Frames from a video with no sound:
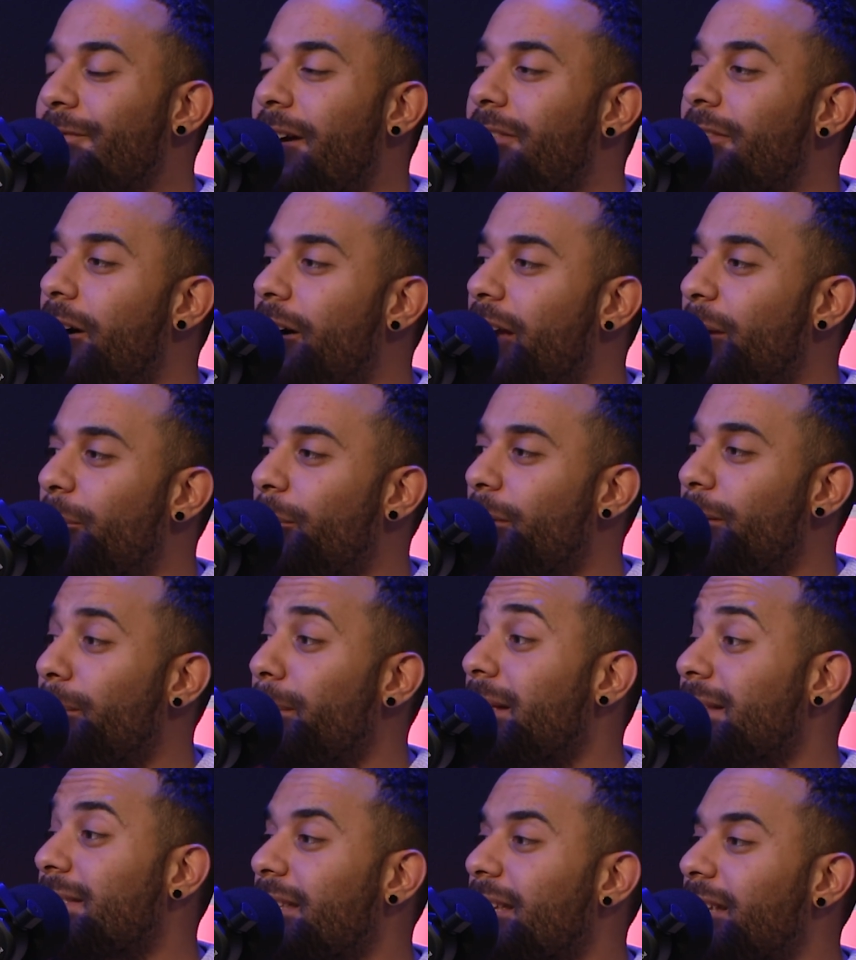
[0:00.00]
I thought I would
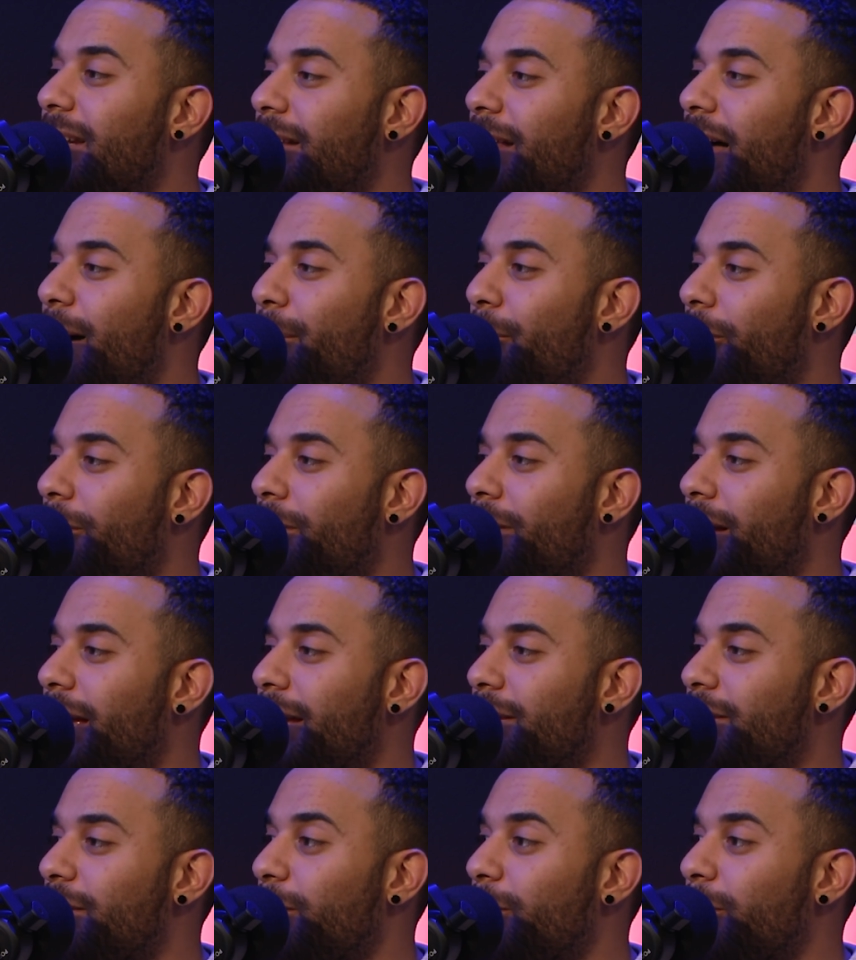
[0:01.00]
miss it a lot more than I
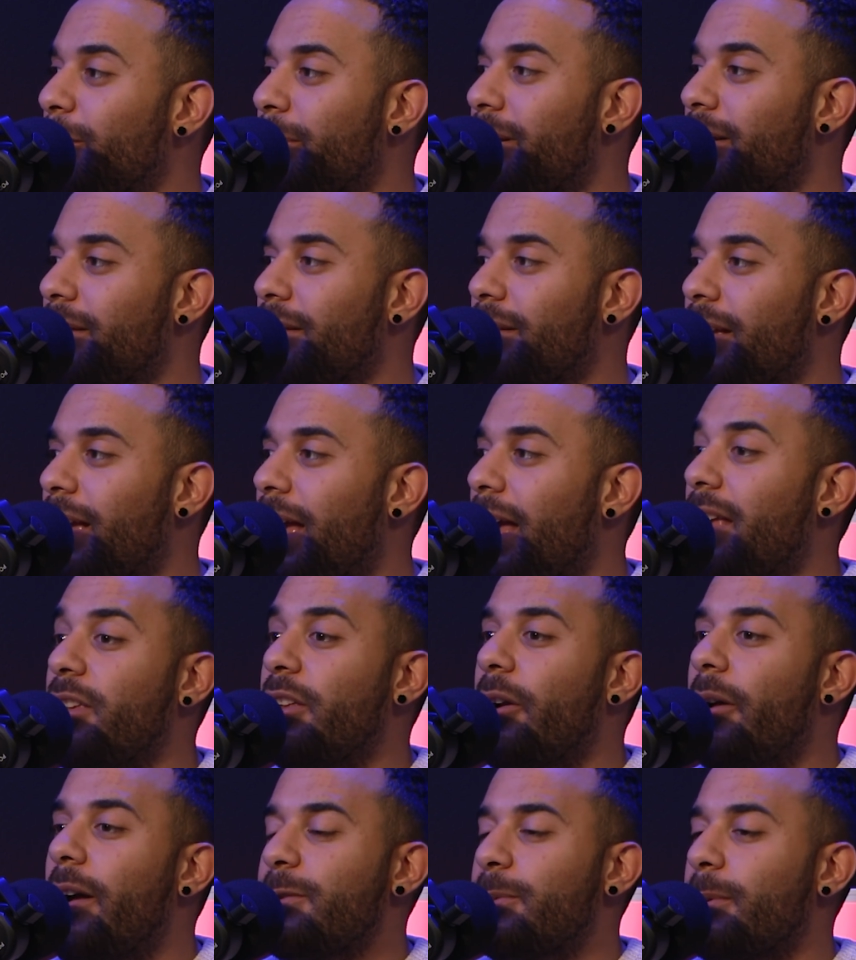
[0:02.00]
do, but
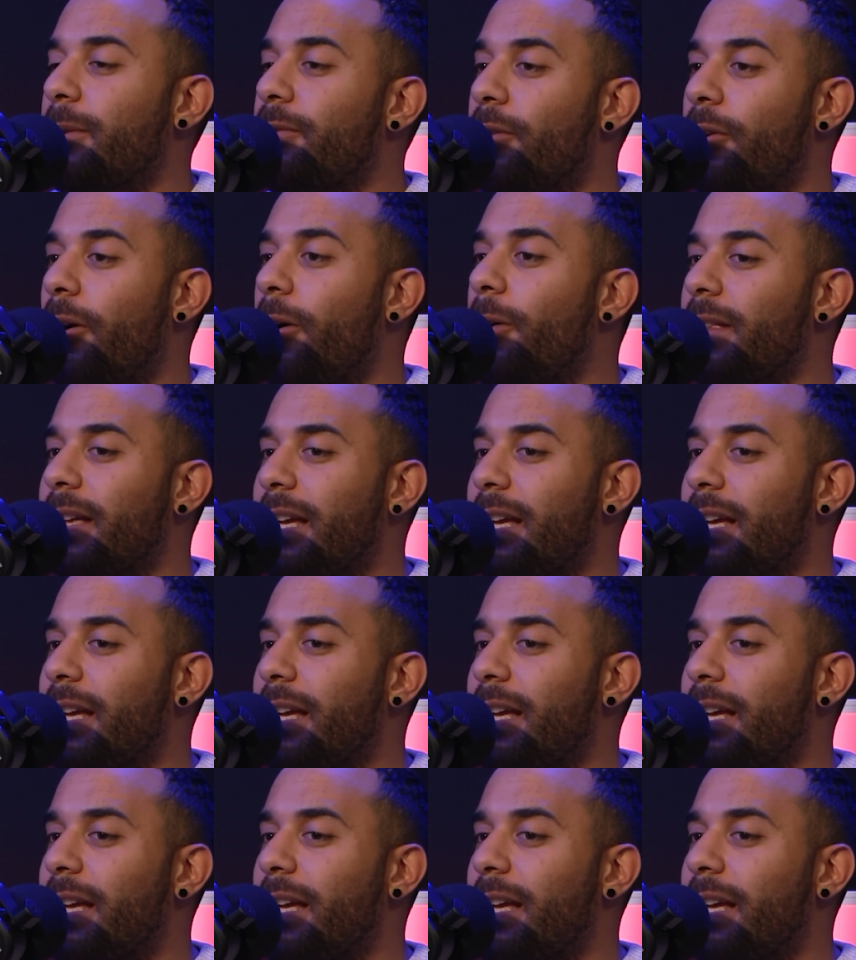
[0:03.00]
as we've grown,